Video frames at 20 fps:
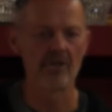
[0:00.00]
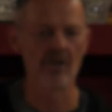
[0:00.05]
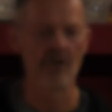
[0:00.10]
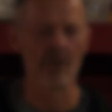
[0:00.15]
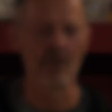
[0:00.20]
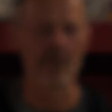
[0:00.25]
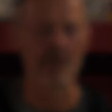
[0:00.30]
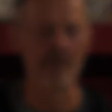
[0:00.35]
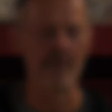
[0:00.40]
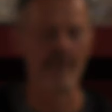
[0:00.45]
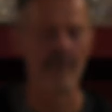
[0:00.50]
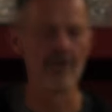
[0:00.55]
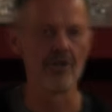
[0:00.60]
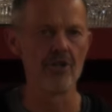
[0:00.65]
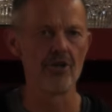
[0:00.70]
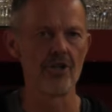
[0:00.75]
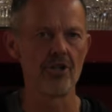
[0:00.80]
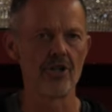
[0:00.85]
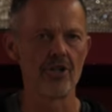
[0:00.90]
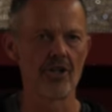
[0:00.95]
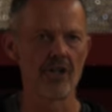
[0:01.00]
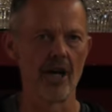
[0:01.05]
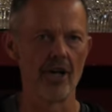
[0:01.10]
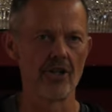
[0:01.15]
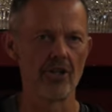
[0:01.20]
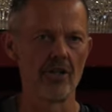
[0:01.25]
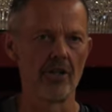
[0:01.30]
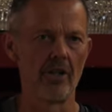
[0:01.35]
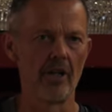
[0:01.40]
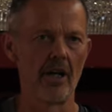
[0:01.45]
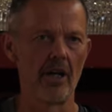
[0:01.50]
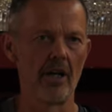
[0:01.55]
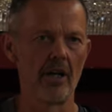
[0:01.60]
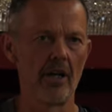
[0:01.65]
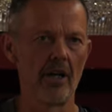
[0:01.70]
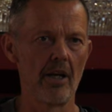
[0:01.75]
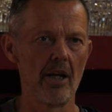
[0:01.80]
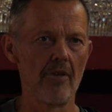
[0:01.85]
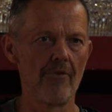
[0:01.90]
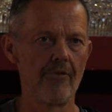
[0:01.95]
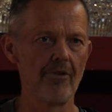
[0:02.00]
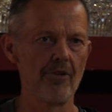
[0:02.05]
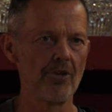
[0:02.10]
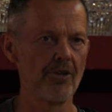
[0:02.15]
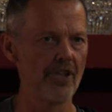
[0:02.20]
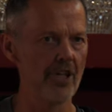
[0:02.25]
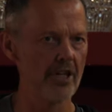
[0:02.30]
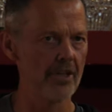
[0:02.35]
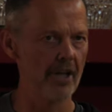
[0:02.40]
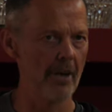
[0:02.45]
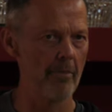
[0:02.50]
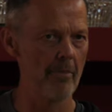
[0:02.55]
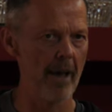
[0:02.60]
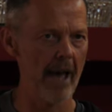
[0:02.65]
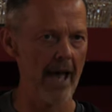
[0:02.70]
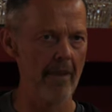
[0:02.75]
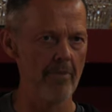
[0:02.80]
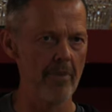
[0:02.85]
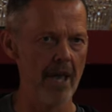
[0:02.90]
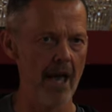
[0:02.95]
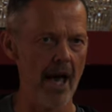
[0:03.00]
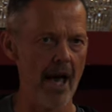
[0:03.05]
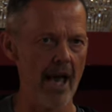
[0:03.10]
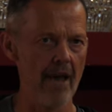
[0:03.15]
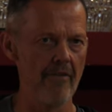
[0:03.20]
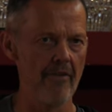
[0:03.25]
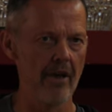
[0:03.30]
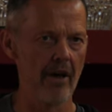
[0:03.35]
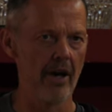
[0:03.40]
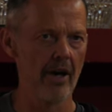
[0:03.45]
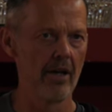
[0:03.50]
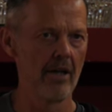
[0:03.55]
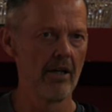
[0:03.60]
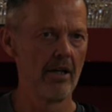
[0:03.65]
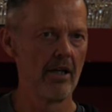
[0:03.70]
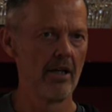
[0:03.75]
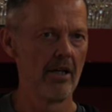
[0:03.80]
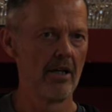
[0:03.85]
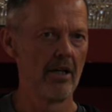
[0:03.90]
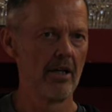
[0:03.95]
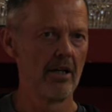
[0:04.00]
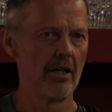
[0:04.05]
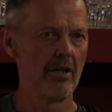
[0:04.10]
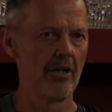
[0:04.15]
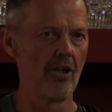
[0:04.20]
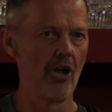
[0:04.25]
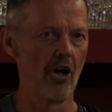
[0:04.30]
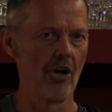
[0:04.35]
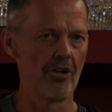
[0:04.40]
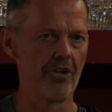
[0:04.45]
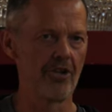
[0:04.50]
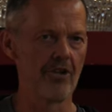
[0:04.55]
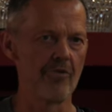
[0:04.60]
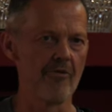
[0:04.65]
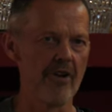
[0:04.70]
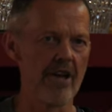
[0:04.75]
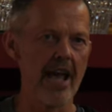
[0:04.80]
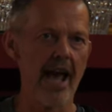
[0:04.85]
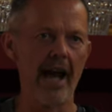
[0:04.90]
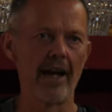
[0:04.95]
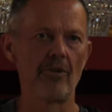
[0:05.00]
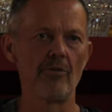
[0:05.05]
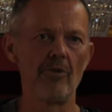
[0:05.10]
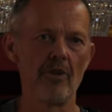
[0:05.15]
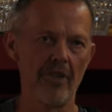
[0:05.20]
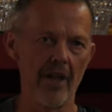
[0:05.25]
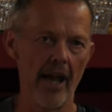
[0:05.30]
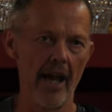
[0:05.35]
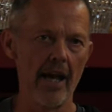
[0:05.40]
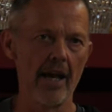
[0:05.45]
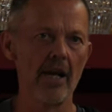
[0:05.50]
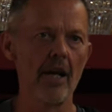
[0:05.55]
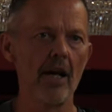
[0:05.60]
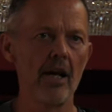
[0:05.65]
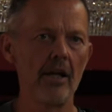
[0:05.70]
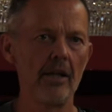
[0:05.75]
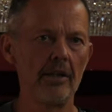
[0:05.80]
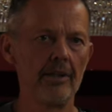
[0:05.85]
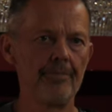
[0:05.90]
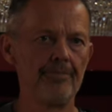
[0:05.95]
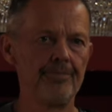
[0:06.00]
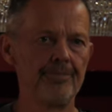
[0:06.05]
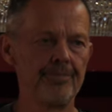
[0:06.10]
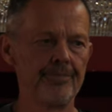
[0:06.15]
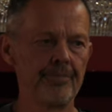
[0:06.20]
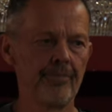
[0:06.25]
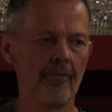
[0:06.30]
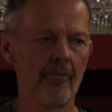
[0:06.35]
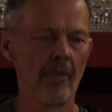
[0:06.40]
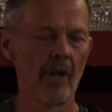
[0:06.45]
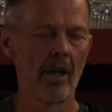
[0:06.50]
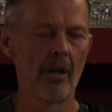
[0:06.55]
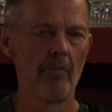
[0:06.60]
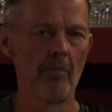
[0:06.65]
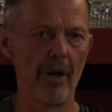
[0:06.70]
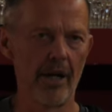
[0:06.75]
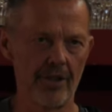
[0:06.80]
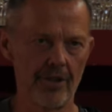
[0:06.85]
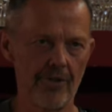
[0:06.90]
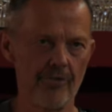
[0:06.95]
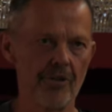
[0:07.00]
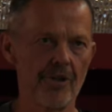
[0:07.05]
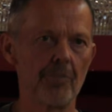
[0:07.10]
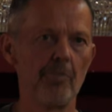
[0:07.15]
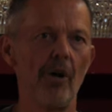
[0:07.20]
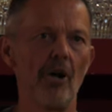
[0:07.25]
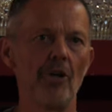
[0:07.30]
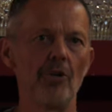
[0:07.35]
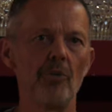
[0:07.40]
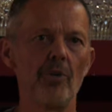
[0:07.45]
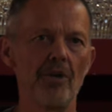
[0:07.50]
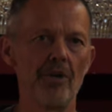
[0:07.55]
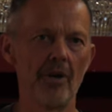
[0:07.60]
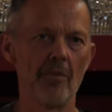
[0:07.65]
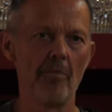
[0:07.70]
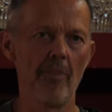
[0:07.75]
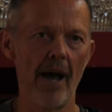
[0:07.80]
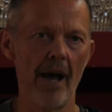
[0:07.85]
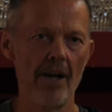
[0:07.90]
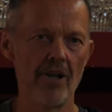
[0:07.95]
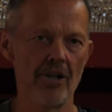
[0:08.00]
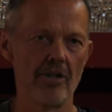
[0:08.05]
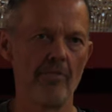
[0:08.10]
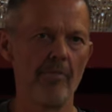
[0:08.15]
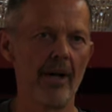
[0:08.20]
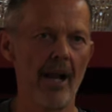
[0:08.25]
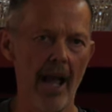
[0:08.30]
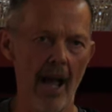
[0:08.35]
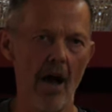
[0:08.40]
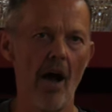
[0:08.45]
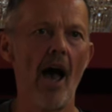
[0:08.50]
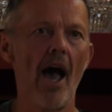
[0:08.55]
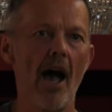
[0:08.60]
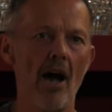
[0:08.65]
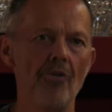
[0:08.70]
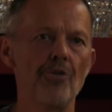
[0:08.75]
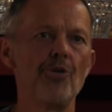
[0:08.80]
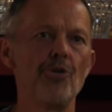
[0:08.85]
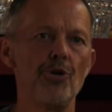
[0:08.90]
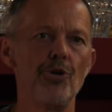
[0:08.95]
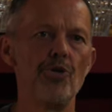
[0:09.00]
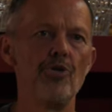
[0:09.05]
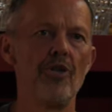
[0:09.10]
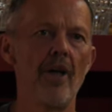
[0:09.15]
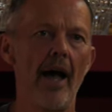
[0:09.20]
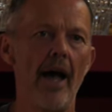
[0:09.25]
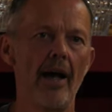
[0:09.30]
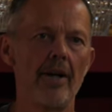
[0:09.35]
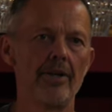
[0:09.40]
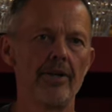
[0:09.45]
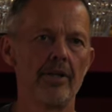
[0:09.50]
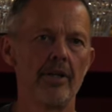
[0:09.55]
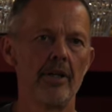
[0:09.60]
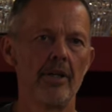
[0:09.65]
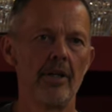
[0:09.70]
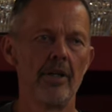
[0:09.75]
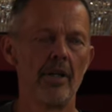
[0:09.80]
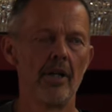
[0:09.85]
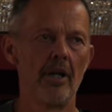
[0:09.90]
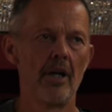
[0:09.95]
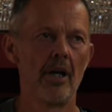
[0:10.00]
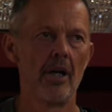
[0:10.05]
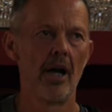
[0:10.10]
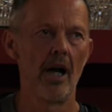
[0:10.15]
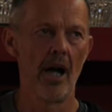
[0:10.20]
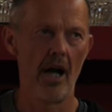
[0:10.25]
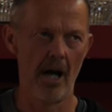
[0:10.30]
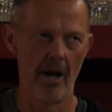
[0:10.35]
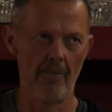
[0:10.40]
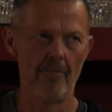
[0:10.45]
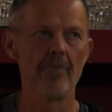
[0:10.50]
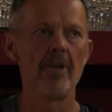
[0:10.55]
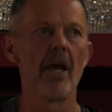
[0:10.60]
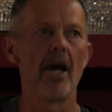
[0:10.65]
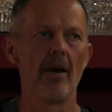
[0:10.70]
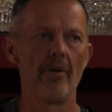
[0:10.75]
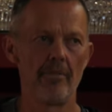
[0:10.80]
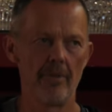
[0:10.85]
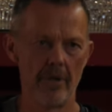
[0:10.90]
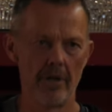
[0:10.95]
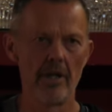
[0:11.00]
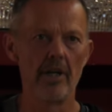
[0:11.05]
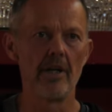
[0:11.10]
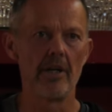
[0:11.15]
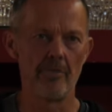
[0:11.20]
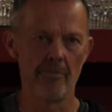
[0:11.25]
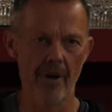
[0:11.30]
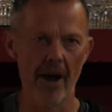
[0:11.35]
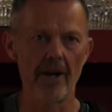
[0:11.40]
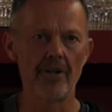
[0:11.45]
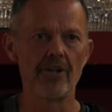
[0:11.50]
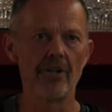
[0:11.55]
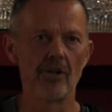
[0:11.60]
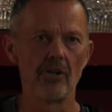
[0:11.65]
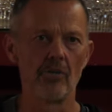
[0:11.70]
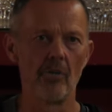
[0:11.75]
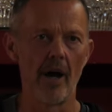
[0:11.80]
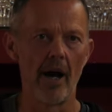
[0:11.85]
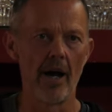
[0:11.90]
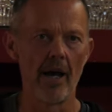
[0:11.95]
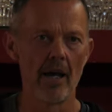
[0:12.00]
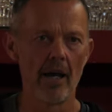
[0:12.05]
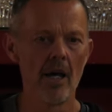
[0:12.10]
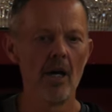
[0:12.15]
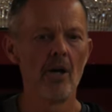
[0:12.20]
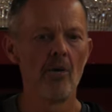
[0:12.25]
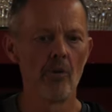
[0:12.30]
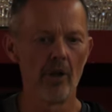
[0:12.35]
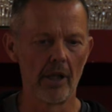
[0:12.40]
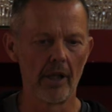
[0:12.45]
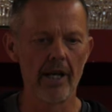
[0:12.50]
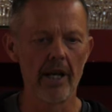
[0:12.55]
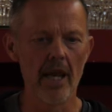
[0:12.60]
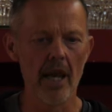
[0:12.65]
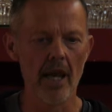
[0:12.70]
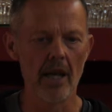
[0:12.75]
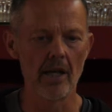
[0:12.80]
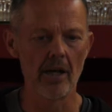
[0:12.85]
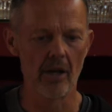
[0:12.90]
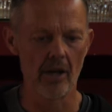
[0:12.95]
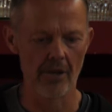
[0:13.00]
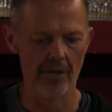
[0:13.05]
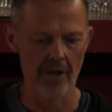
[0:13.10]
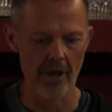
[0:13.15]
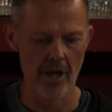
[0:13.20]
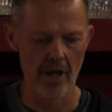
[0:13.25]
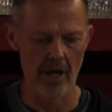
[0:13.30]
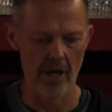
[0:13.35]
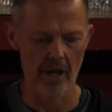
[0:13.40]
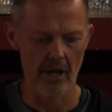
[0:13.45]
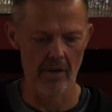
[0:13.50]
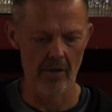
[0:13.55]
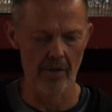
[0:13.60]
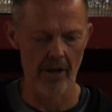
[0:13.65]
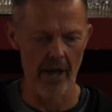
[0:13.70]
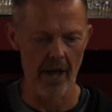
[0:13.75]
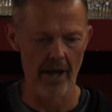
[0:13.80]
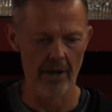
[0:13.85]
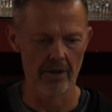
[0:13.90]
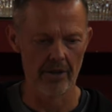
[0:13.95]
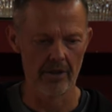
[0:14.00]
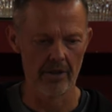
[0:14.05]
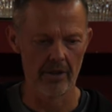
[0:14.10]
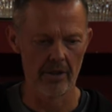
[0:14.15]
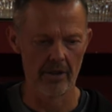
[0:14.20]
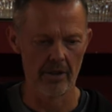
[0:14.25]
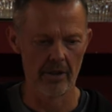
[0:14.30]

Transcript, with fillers: cognitive fusion discussion that if you see some bad behavior, not to react with anger, but to respond with compassion, but how, how to do that. Uh, yeah, in a practical way. Well, again, I think that